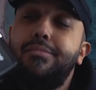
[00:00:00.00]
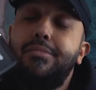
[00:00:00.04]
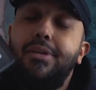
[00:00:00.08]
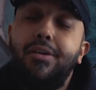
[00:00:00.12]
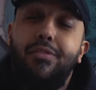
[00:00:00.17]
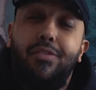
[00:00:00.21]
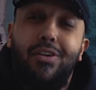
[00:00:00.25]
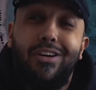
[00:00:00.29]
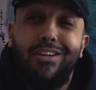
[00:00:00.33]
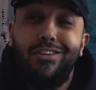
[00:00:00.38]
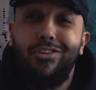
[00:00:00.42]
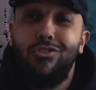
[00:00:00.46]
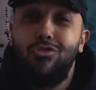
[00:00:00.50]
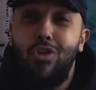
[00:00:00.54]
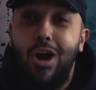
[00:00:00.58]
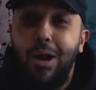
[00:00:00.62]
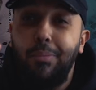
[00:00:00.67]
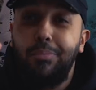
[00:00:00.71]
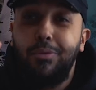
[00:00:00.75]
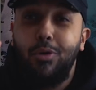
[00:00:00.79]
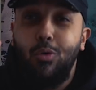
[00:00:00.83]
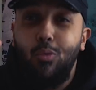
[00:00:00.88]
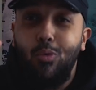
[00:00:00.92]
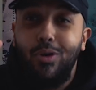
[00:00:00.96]
fucking
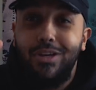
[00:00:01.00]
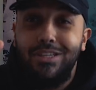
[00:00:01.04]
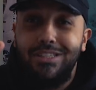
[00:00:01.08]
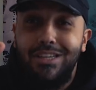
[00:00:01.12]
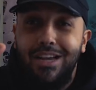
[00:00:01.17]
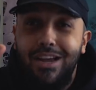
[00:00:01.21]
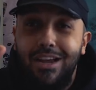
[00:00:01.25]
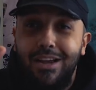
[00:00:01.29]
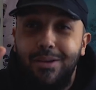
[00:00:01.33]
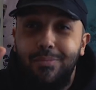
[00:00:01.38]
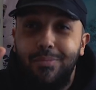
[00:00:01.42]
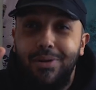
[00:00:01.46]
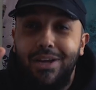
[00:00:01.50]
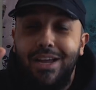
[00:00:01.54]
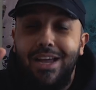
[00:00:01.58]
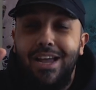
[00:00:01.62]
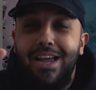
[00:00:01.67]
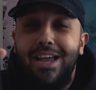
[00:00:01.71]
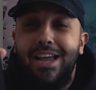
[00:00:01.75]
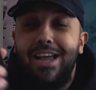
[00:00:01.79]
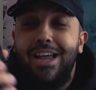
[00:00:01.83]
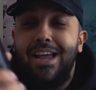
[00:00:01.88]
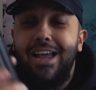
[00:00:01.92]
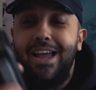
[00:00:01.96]
dropped it one time
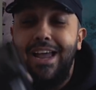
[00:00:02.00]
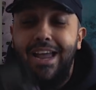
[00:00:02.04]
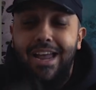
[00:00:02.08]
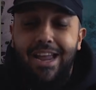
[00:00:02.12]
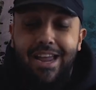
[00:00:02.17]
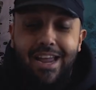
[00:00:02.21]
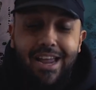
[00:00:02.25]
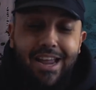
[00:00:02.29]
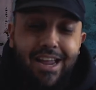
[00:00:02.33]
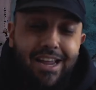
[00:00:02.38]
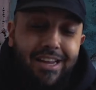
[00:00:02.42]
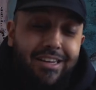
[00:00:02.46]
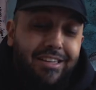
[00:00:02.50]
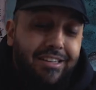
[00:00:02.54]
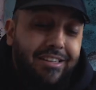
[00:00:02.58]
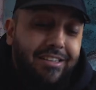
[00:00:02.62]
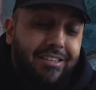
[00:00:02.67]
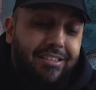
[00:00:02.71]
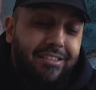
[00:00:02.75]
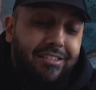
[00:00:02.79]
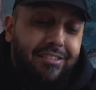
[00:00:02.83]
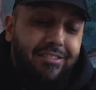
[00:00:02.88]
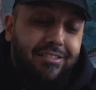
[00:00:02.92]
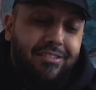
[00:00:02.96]

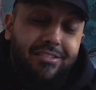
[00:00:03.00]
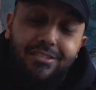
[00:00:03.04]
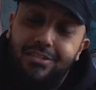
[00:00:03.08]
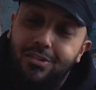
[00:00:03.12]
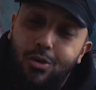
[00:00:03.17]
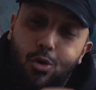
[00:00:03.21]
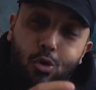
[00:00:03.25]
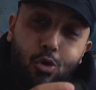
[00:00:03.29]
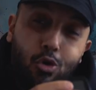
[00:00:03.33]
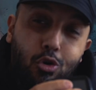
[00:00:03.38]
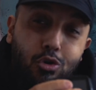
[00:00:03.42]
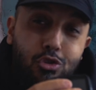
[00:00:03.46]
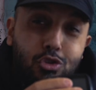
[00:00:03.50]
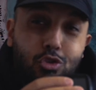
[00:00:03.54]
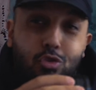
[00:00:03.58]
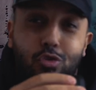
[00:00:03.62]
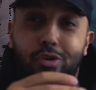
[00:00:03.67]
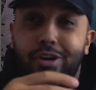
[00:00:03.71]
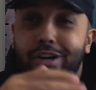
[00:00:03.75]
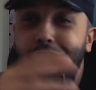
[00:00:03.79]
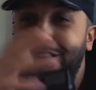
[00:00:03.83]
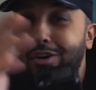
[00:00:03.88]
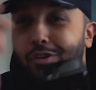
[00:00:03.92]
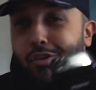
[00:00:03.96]
and whole
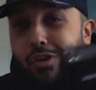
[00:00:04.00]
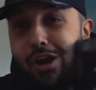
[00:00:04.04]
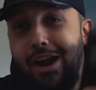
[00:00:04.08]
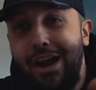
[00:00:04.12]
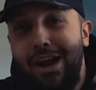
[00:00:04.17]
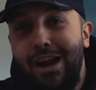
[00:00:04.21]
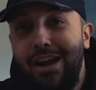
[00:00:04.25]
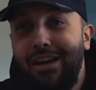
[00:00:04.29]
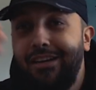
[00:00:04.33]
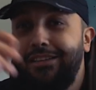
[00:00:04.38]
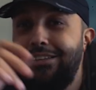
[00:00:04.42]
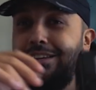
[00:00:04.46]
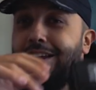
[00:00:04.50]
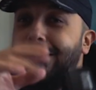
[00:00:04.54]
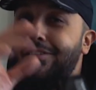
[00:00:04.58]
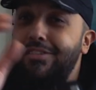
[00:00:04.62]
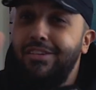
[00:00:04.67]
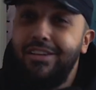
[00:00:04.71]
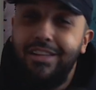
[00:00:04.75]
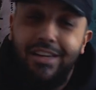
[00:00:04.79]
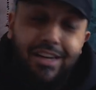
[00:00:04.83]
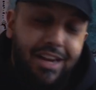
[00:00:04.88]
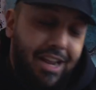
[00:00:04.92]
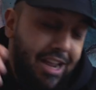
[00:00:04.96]
screen cracked and
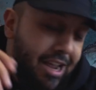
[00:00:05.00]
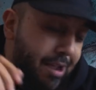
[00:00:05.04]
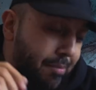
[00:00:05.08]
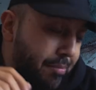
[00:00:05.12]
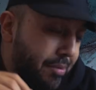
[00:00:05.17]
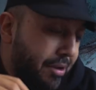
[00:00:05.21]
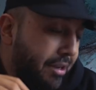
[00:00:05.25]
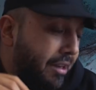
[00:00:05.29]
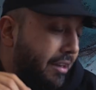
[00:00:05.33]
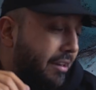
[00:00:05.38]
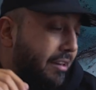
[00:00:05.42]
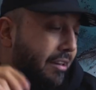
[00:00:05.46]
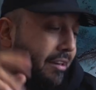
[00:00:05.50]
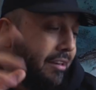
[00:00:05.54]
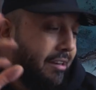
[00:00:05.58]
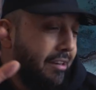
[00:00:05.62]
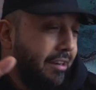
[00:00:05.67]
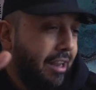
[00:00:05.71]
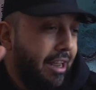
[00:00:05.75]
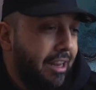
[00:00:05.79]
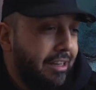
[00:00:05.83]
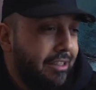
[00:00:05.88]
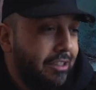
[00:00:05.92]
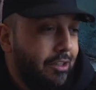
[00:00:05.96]
everything happened, and
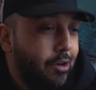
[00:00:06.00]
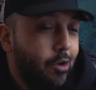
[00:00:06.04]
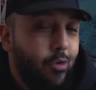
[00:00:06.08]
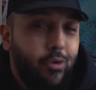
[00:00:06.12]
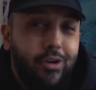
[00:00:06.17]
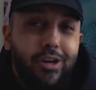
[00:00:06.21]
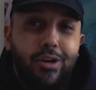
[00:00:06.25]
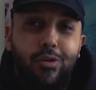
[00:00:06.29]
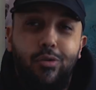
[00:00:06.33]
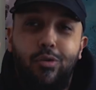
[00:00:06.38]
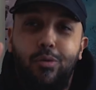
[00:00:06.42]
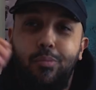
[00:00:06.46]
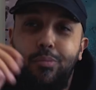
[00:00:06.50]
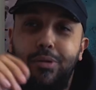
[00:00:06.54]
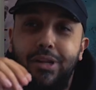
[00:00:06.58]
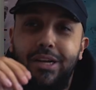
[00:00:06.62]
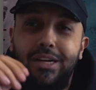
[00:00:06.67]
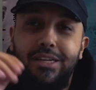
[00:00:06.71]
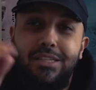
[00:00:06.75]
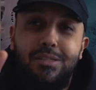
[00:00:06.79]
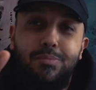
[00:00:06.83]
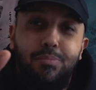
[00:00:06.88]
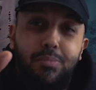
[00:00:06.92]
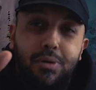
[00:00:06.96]
I had to go get it
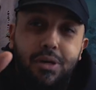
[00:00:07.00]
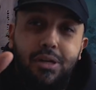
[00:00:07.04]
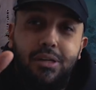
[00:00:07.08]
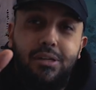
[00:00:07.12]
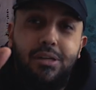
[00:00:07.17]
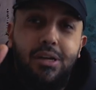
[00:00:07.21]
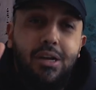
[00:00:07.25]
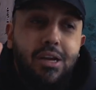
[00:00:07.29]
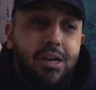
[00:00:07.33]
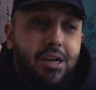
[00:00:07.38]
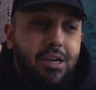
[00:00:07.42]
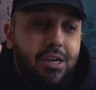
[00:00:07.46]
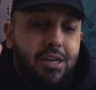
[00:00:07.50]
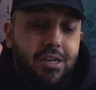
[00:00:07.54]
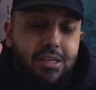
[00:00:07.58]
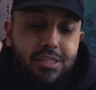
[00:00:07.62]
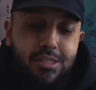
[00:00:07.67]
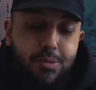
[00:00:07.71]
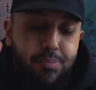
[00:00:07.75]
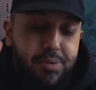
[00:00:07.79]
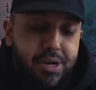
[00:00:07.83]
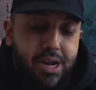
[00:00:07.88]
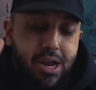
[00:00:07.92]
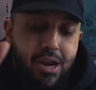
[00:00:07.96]
replaced. But
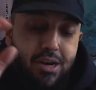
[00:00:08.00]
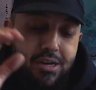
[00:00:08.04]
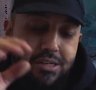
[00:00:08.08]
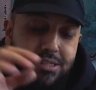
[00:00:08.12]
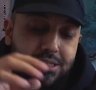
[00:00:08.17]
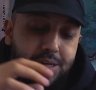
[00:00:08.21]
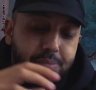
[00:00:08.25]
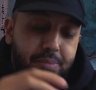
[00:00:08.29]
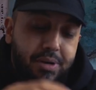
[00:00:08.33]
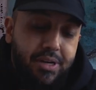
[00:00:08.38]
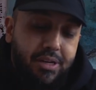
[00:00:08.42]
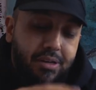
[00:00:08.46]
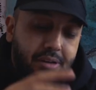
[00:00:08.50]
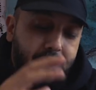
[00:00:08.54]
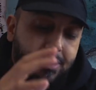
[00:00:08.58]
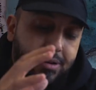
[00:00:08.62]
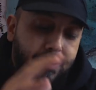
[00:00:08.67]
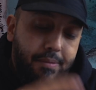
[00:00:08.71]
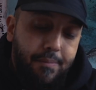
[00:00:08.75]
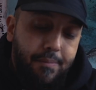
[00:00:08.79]
to be honest, I mean,